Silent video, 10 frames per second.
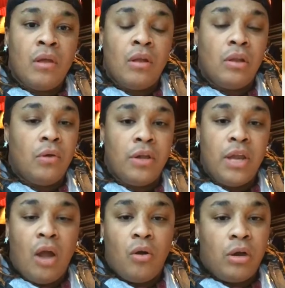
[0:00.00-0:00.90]
Lord,
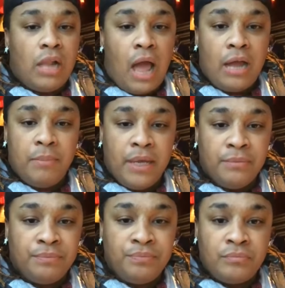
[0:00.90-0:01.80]
y'all gonna clock me?
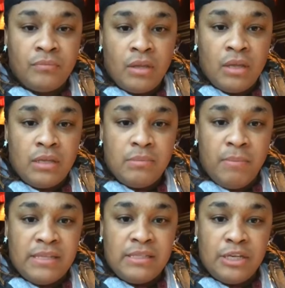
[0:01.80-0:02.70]

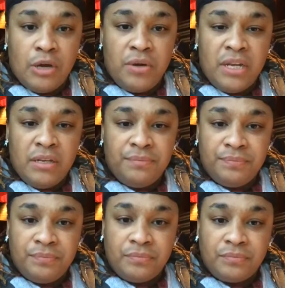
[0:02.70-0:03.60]
Macedonia?
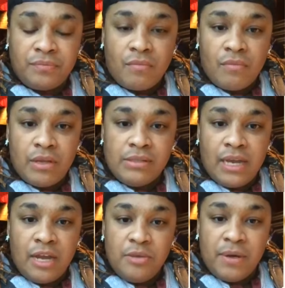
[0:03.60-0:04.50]
Is that
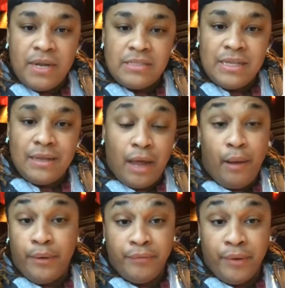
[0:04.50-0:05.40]
how you pronounce that? I
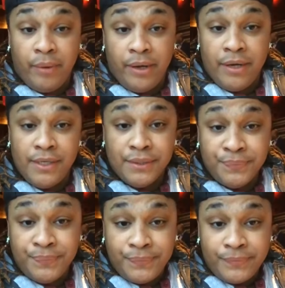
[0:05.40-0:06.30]
don't even know what it is.
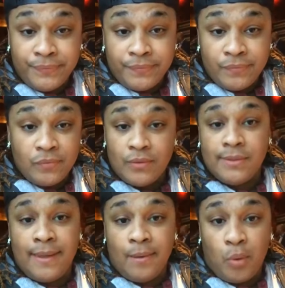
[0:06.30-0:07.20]
Is
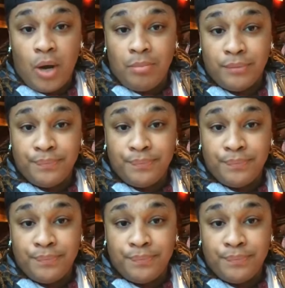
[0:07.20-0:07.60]
that a problem?